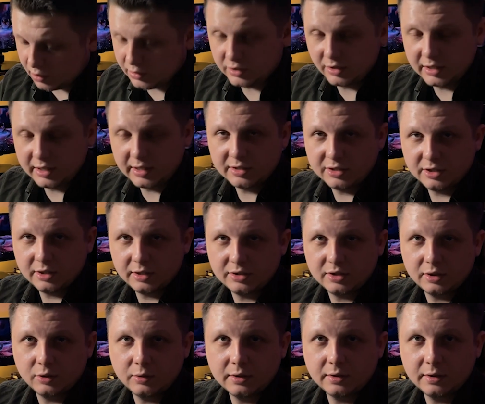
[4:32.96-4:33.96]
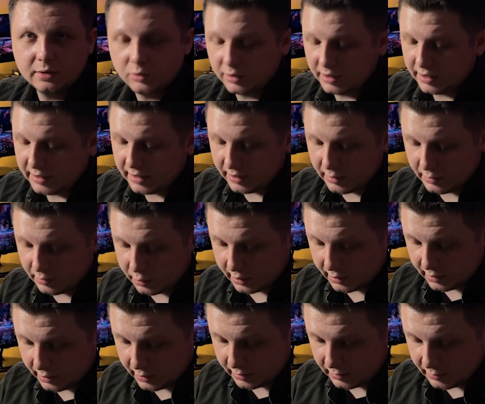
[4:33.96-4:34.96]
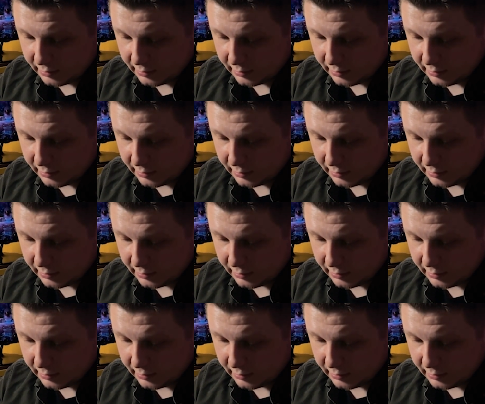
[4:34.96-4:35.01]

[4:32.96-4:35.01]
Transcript: changes on the 3D model.